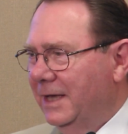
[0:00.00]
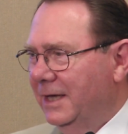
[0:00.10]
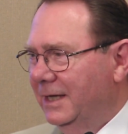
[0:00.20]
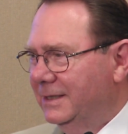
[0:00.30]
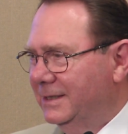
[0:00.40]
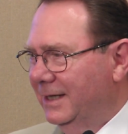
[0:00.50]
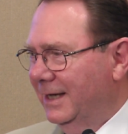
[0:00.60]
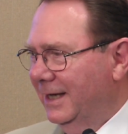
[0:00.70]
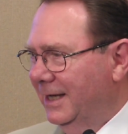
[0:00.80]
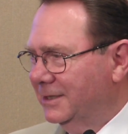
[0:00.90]

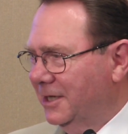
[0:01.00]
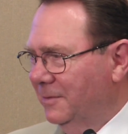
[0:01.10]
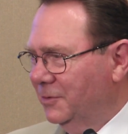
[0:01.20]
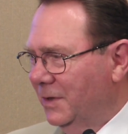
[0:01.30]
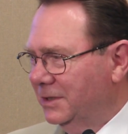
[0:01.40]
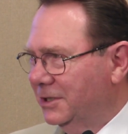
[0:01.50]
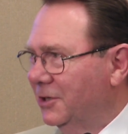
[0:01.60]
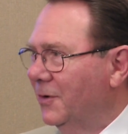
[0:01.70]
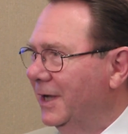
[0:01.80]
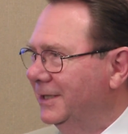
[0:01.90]
has come to us to
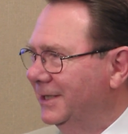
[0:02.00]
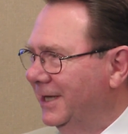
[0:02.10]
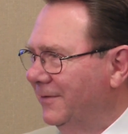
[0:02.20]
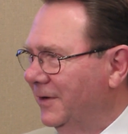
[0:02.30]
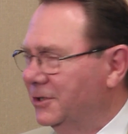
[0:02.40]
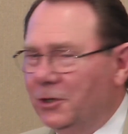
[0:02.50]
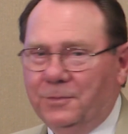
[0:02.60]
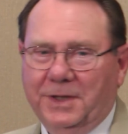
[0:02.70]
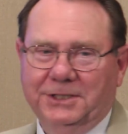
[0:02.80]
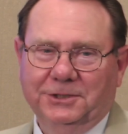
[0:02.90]
go ahead and to give us her
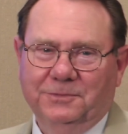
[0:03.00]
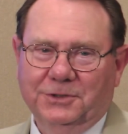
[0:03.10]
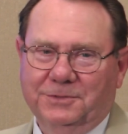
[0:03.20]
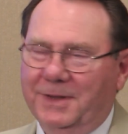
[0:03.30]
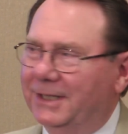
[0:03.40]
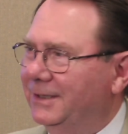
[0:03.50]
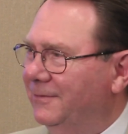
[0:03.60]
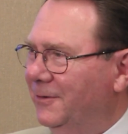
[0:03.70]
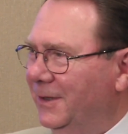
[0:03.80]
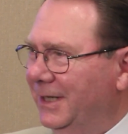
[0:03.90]
patient
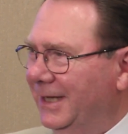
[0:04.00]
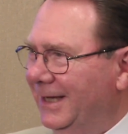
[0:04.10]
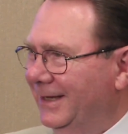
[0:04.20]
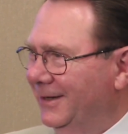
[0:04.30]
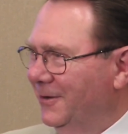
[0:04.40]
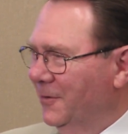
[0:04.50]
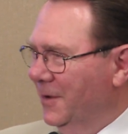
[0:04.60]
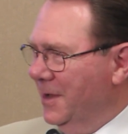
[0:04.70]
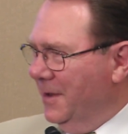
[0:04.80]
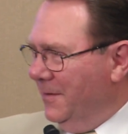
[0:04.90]
perspective on
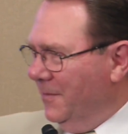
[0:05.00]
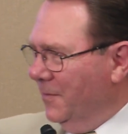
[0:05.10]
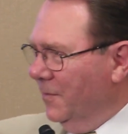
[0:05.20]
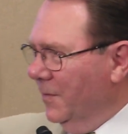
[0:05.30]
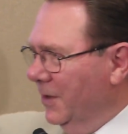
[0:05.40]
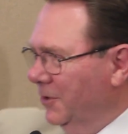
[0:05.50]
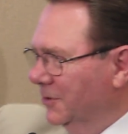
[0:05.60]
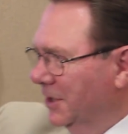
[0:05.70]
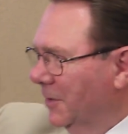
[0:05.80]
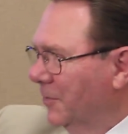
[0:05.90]
using a